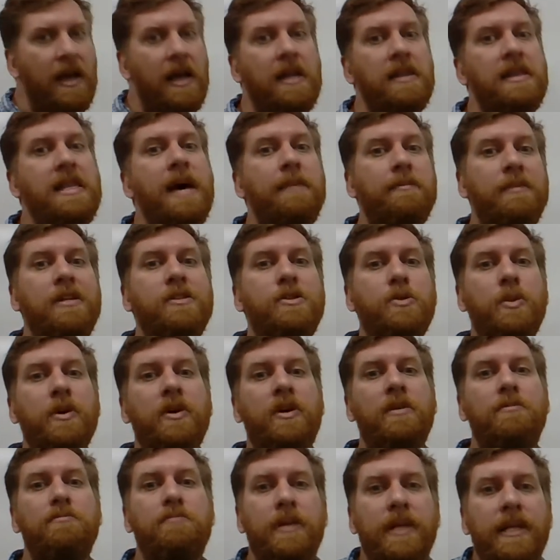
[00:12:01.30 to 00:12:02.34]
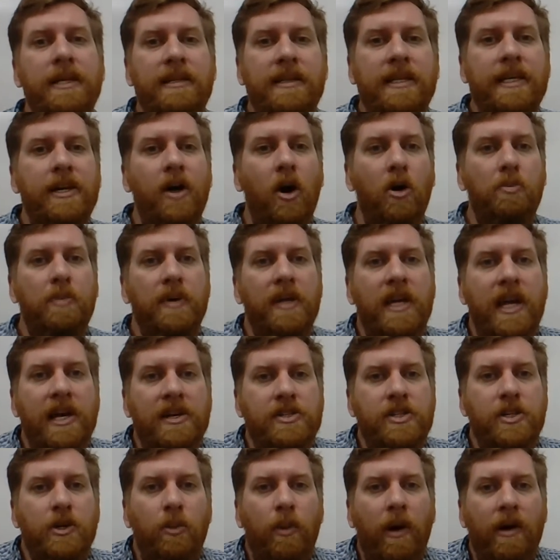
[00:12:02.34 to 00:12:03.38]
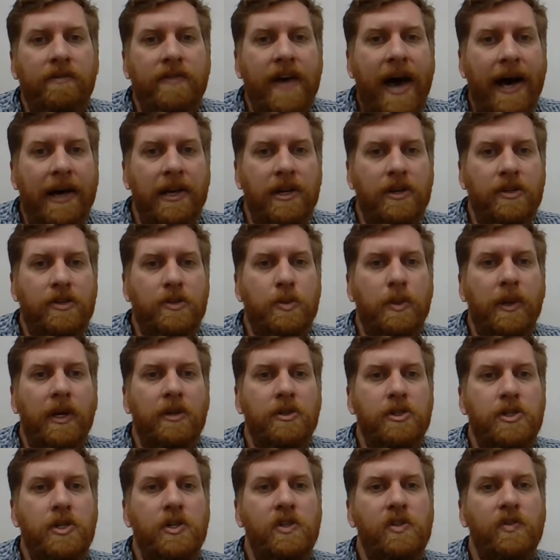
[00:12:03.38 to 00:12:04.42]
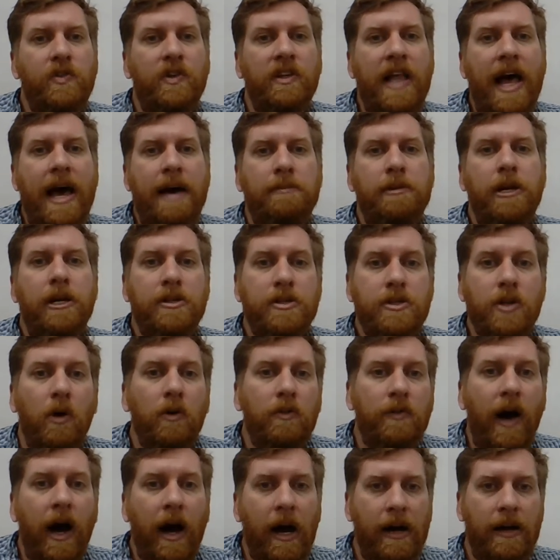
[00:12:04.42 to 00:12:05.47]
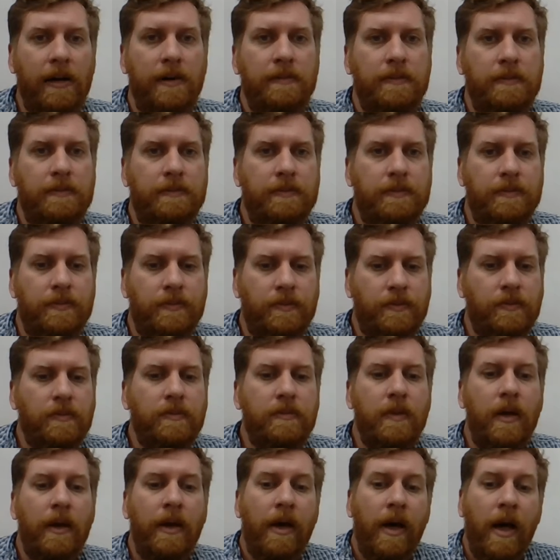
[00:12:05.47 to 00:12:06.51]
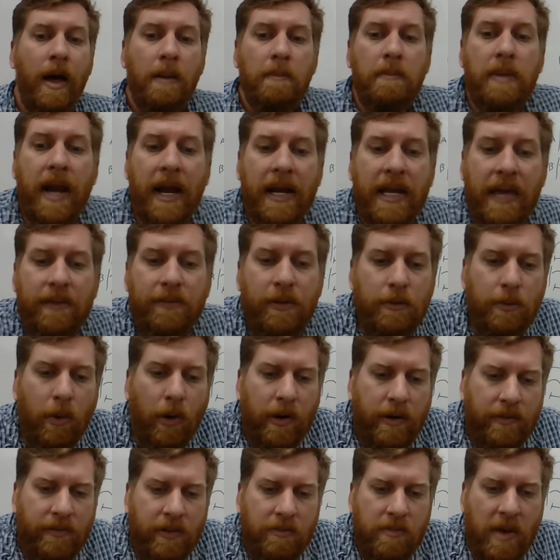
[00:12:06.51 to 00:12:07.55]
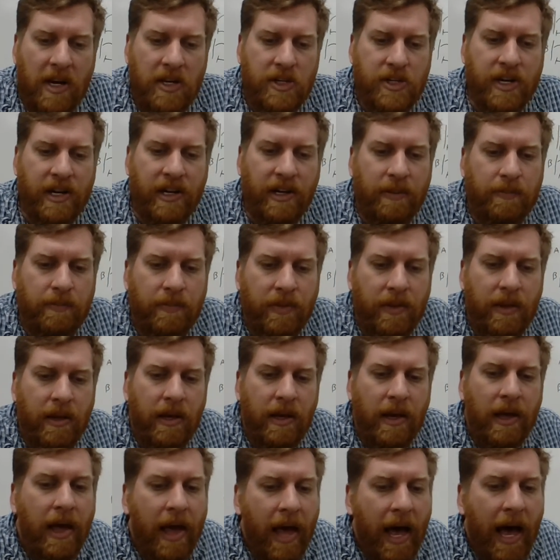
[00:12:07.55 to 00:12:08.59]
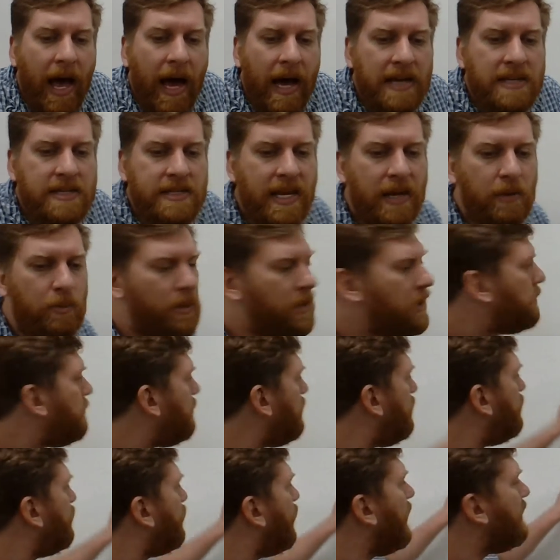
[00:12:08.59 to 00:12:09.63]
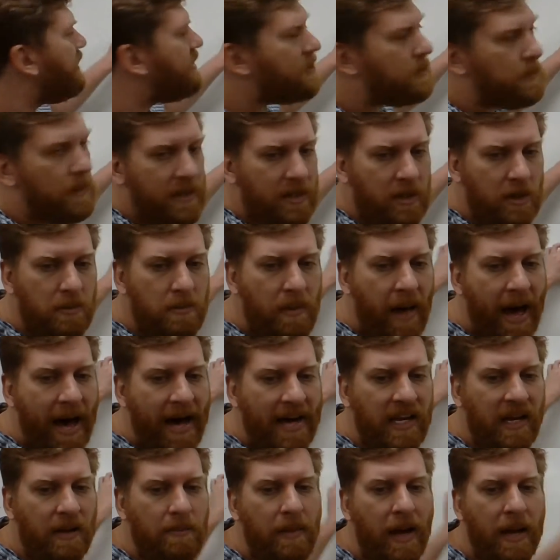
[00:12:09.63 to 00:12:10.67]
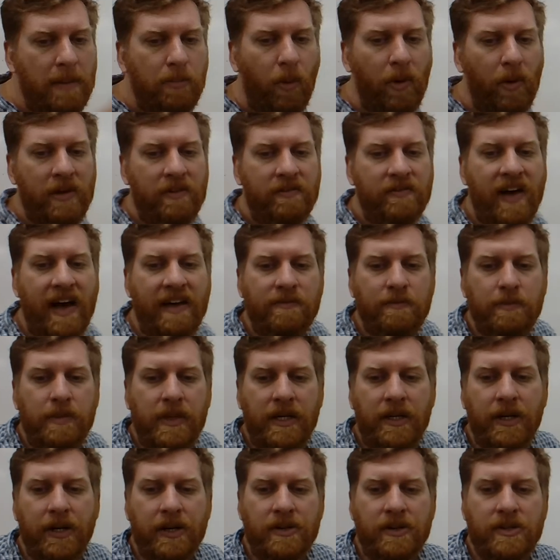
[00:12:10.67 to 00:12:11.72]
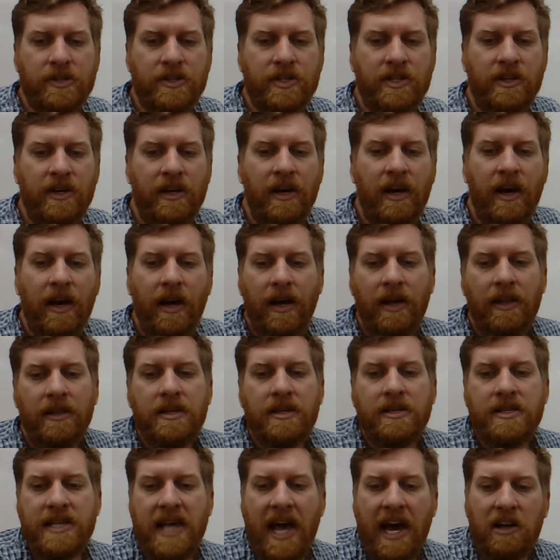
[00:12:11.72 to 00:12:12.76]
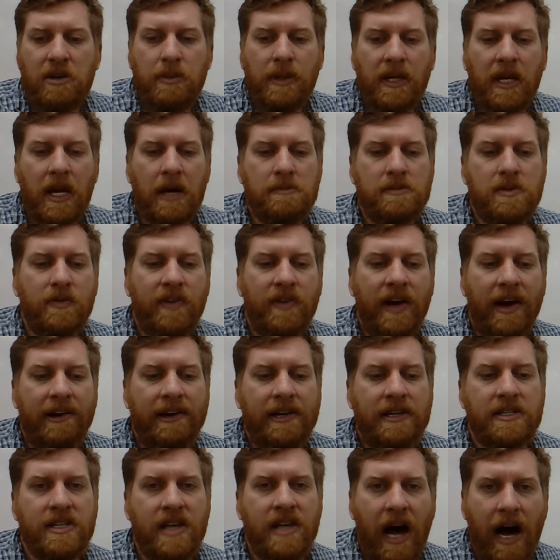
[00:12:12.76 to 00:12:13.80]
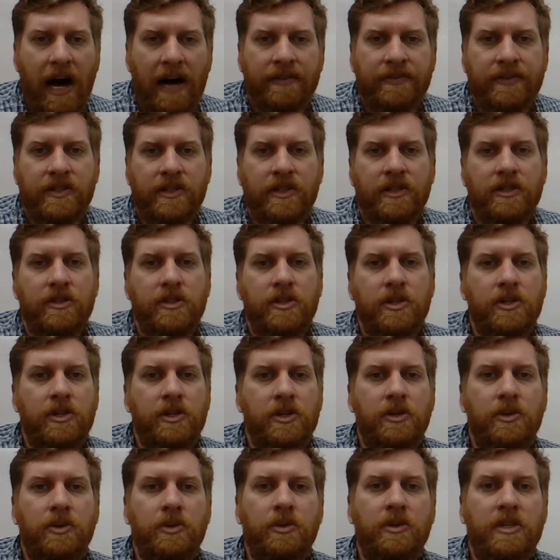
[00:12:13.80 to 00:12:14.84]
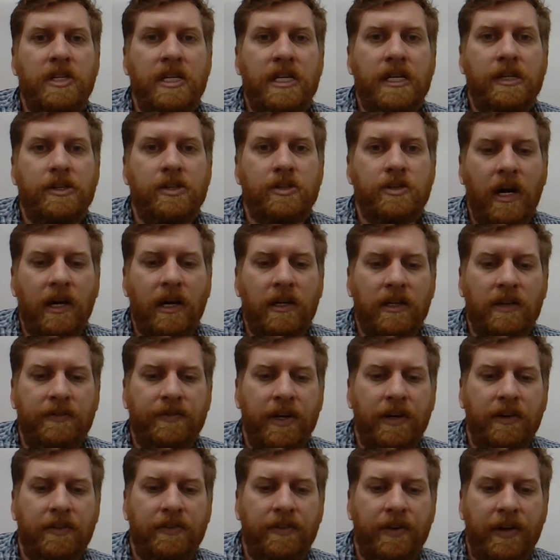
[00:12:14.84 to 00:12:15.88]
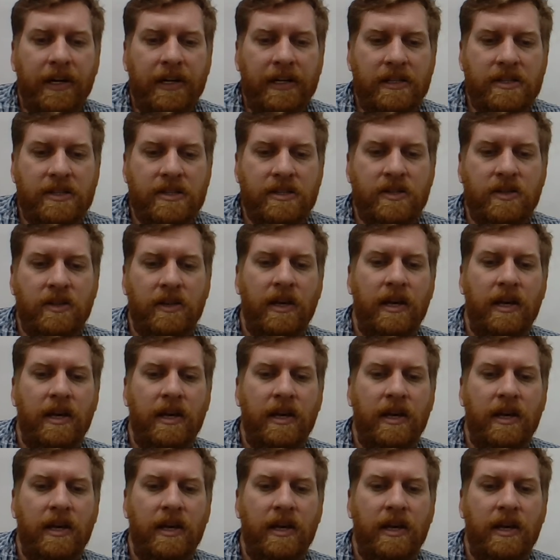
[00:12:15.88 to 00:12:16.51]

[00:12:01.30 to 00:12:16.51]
That means we're completely open as to what values we can choose for lambda so far. But I give you more information. I say when you move one speaker back by 0.5 meters, the sound becomes very soft due to destructive interference.